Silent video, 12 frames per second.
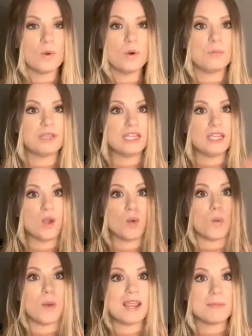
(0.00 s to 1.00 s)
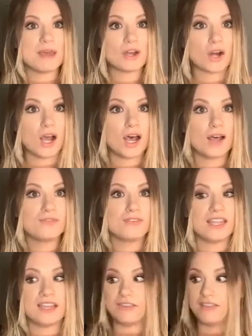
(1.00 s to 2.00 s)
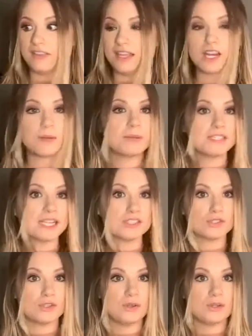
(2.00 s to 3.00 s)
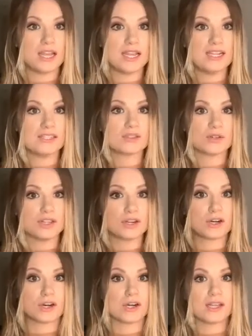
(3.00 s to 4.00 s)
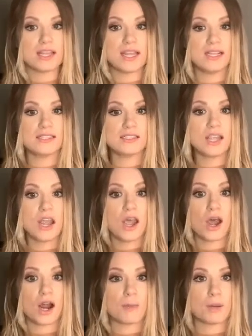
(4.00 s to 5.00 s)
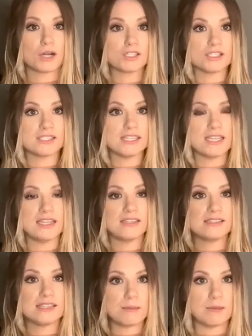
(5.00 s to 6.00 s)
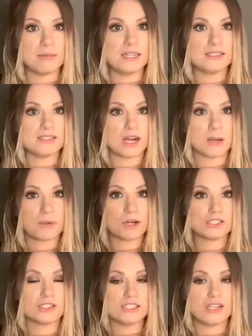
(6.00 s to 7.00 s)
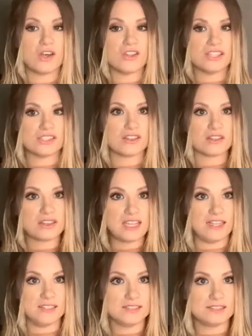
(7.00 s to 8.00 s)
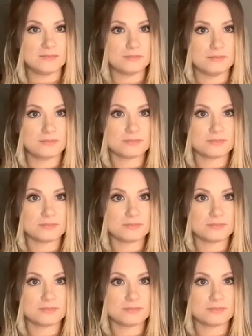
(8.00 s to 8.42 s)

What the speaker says: will be way better off if their potential new clients or their current clients are purchasing supplements, are purchasing all these other things.